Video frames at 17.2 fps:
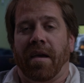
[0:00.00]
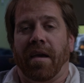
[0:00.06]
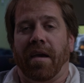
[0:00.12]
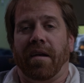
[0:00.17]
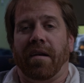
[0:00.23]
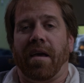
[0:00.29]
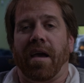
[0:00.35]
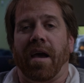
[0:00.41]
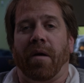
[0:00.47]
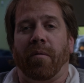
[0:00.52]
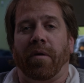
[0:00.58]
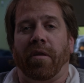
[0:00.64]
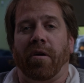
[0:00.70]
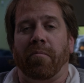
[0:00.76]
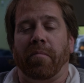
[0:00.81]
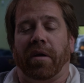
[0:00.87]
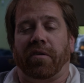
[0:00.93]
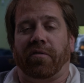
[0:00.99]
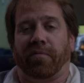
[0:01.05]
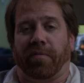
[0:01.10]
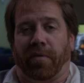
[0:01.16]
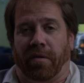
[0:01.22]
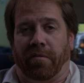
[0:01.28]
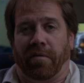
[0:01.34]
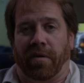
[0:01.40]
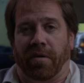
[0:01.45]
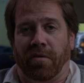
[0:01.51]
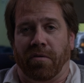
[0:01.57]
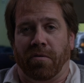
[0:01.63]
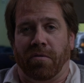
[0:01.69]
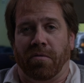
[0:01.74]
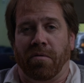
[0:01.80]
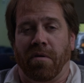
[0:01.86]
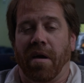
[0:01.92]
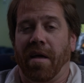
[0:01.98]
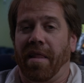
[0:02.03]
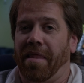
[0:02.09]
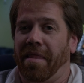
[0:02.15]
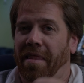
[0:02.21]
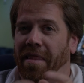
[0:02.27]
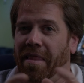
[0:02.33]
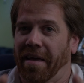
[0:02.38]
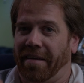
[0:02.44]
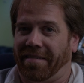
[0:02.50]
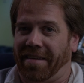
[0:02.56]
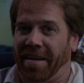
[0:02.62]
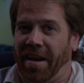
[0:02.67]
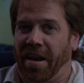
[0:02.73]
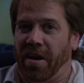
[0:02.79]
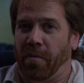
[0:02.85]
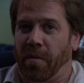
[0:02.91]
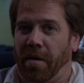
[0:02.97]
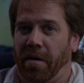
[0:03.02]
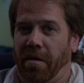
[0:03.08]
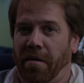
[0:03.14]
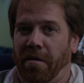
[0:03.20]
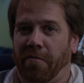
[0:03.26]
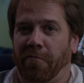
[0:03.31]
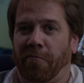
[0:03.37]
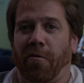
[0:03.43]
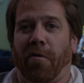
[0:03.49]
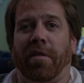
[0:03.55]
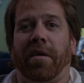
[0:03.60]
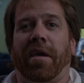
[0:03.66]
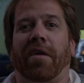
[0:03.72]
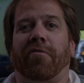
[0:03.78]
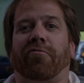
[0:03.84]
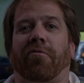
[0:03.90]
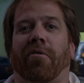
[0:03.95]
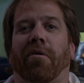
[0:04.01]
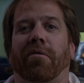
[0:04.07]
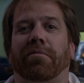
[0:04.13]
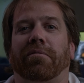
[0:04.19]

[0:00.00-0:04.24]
And now, without much further ado, let's get into it. Roll the intro.